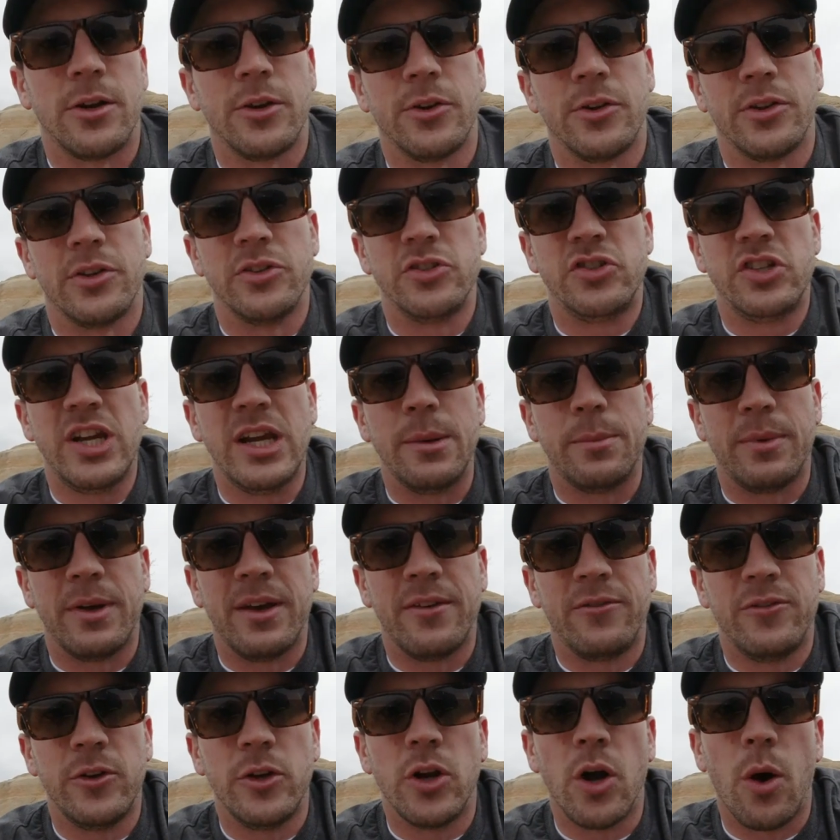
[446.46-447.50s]
under the Jeep
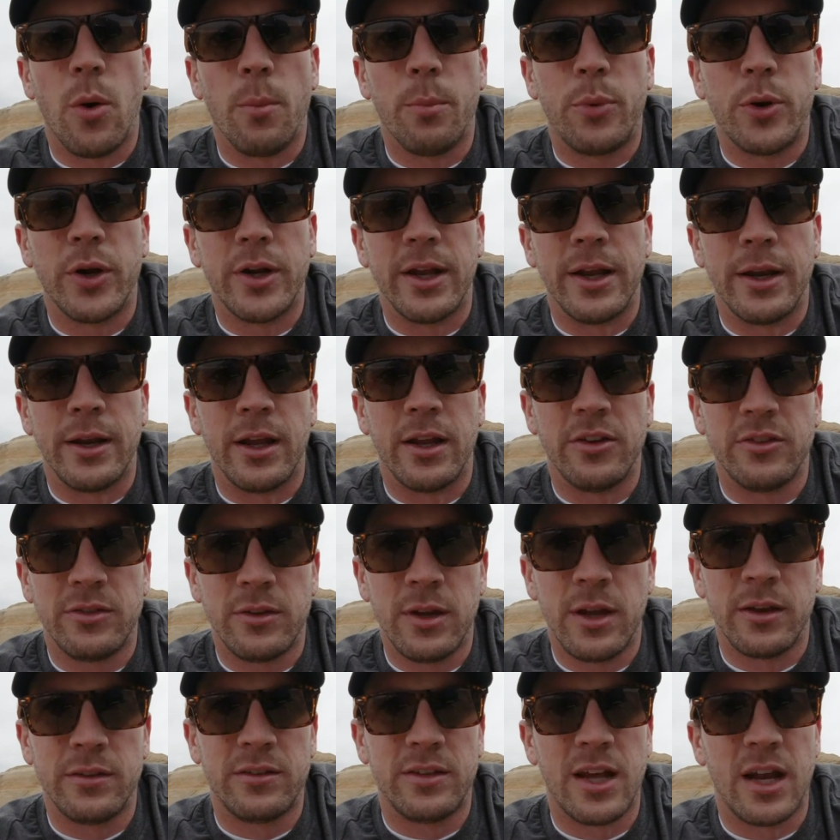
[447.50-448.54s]
if you don't put in
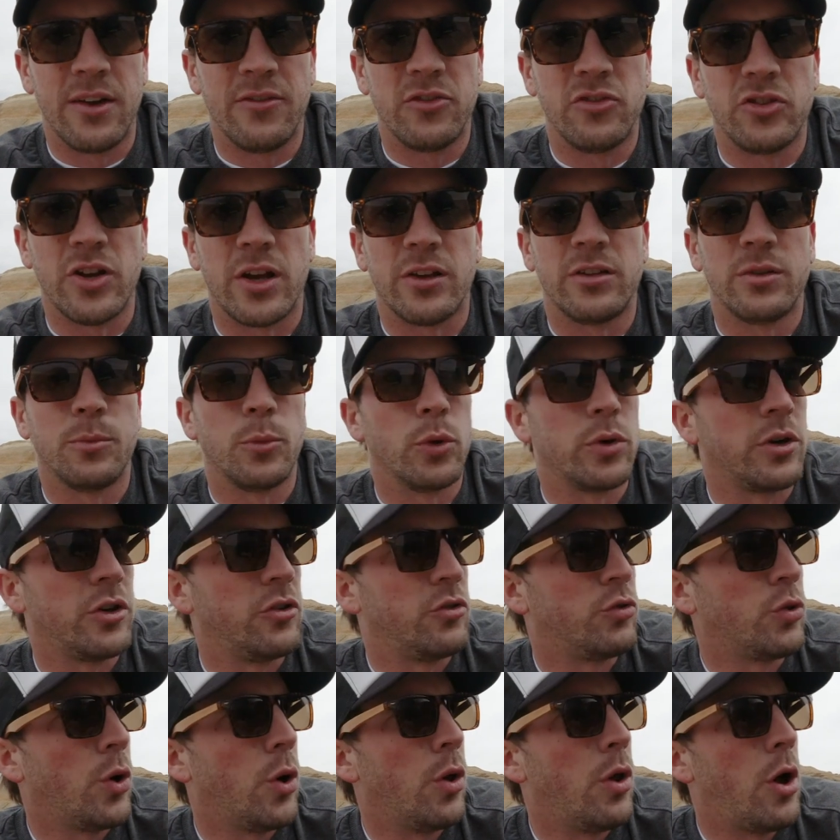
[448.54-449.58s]
a, a set of adjustable
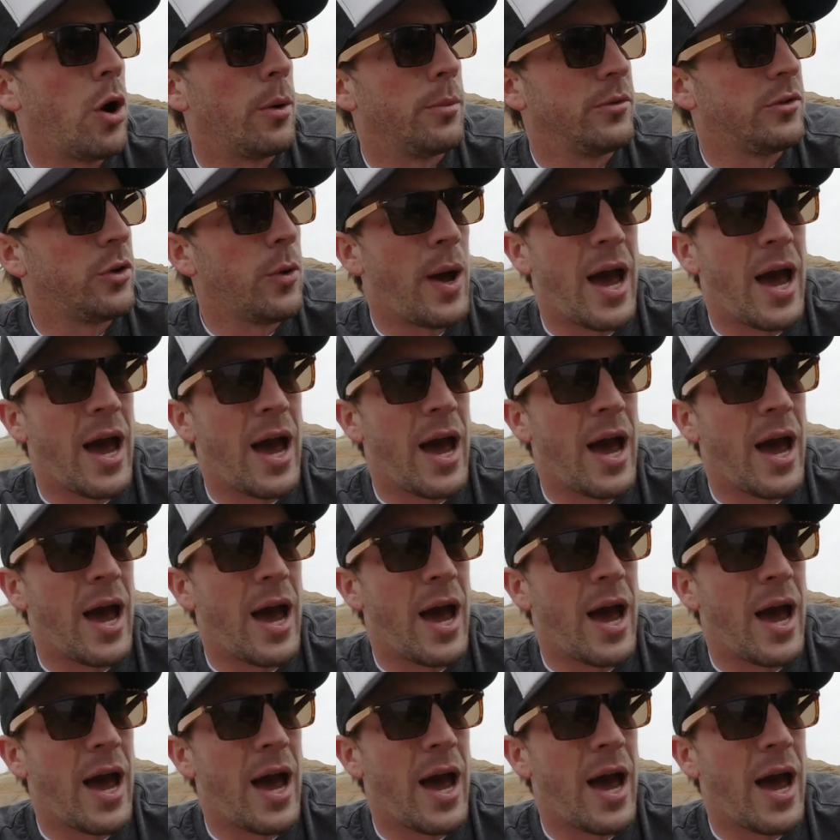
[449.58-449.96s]
control arms.